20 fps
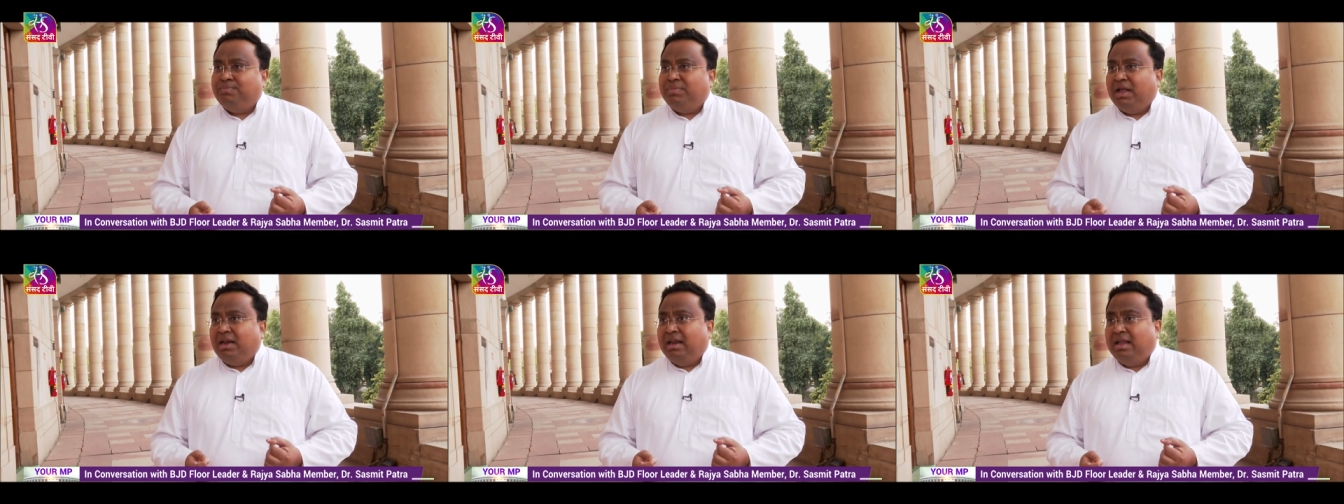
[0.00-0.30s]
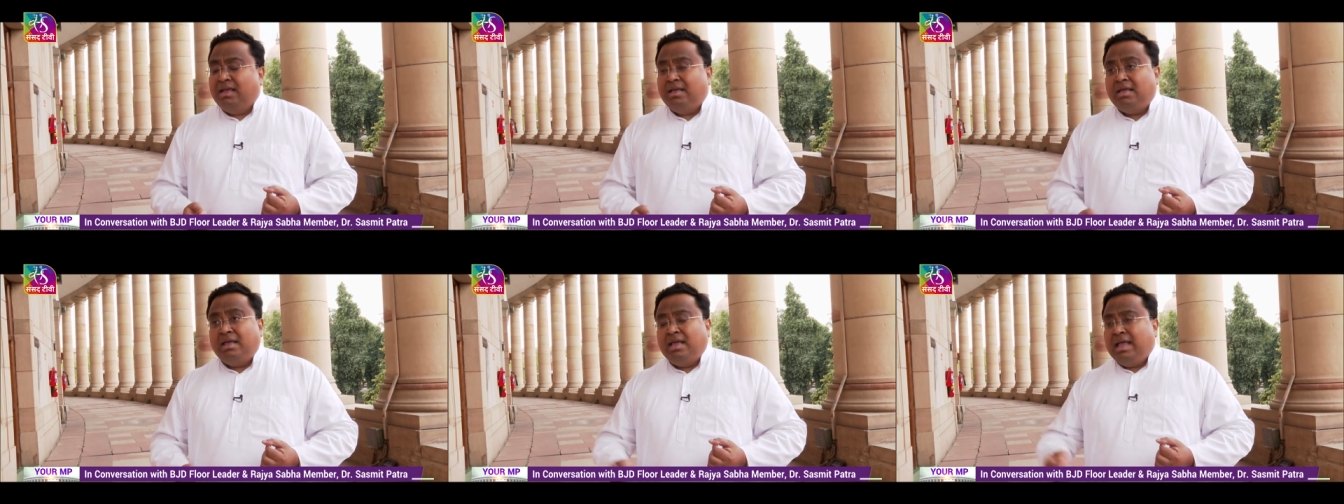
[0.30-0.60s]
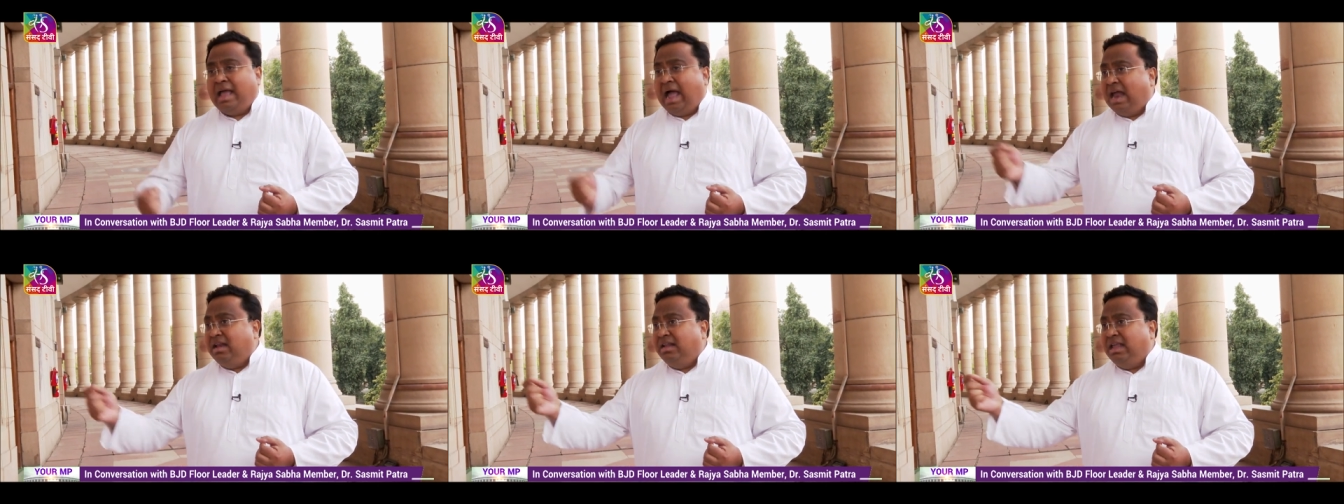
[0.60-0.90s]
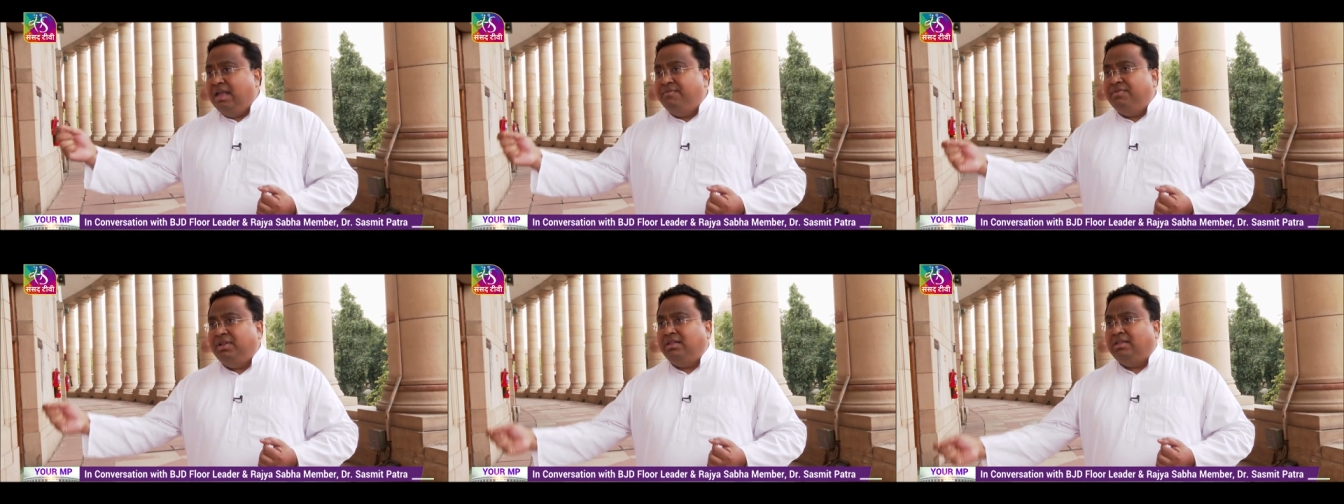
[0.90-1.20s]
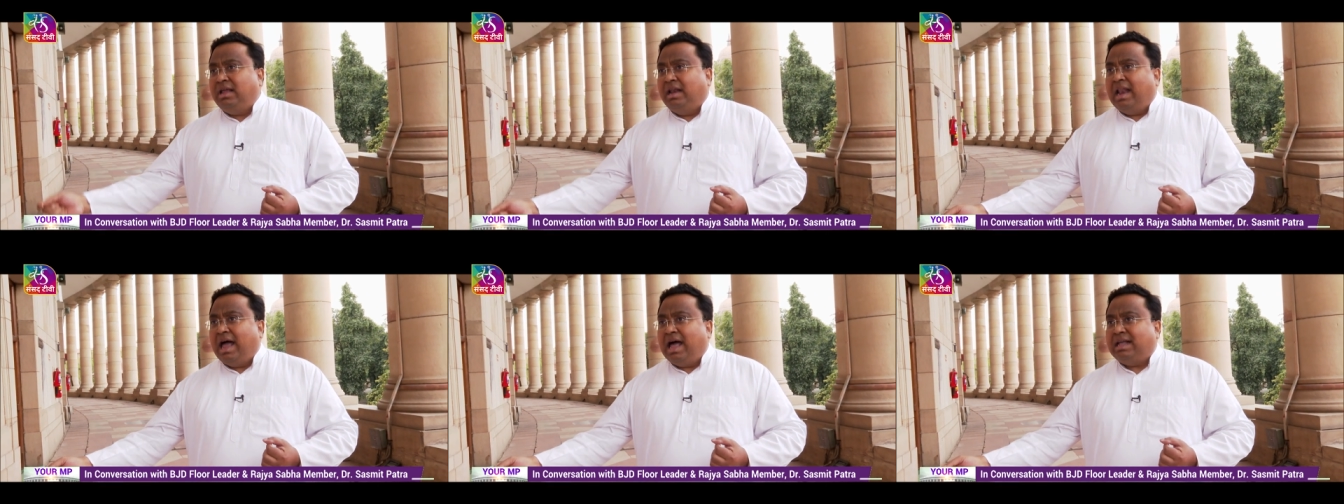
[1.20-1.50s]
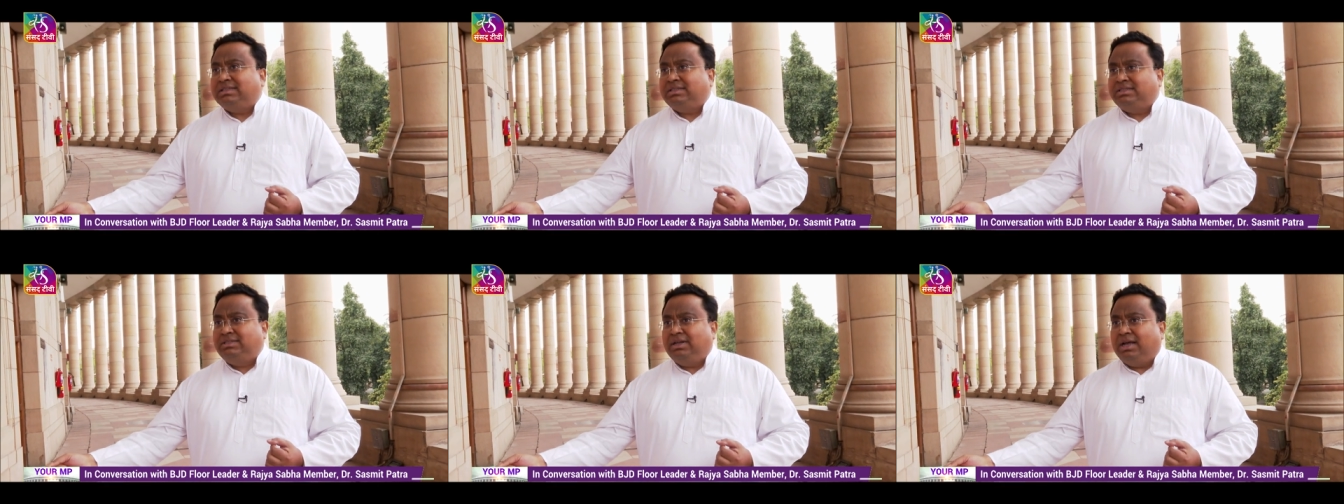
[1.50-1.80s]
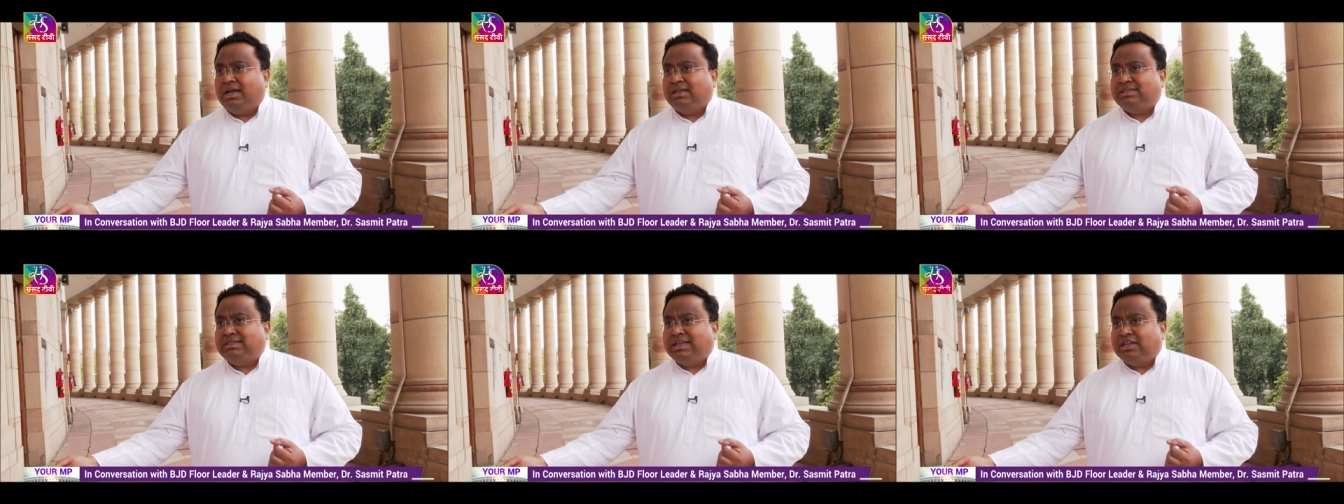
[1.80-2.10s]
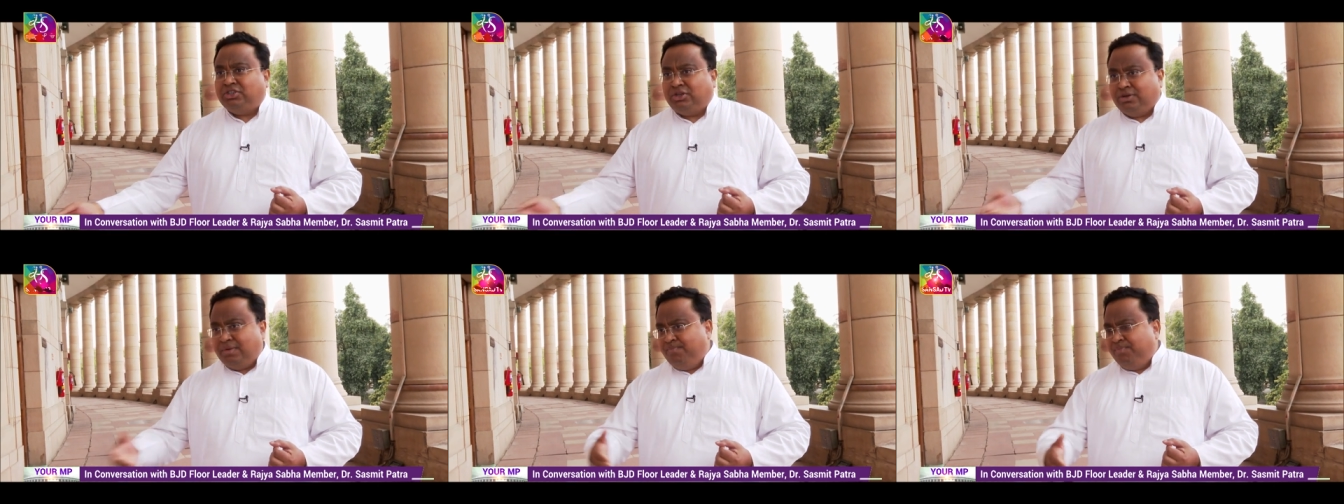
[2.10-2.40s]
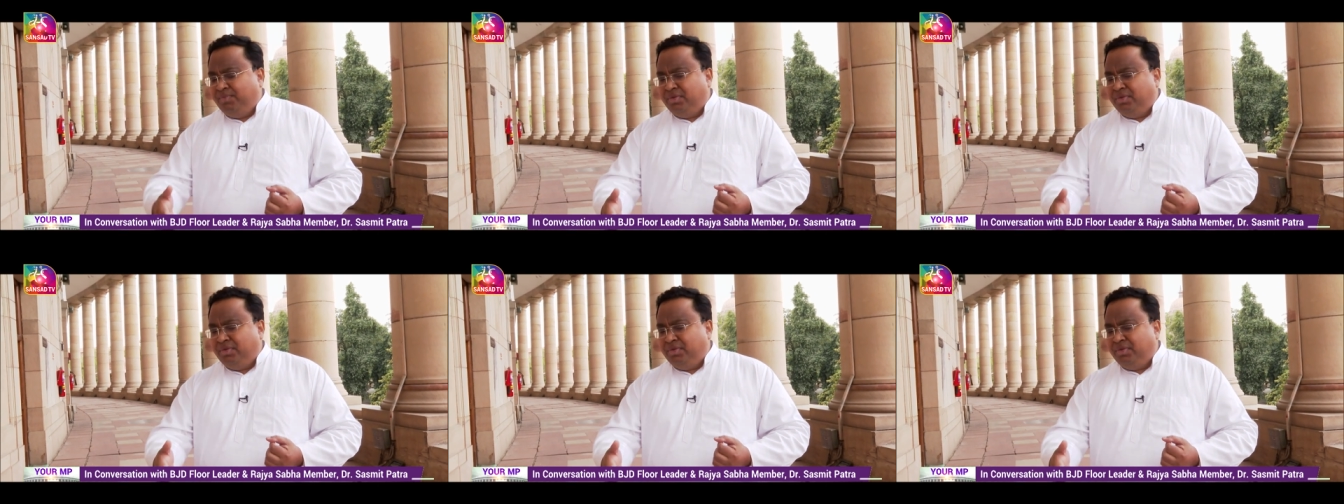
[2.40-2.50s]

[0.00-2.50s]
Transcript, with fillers: bill. And even in the last uh, session,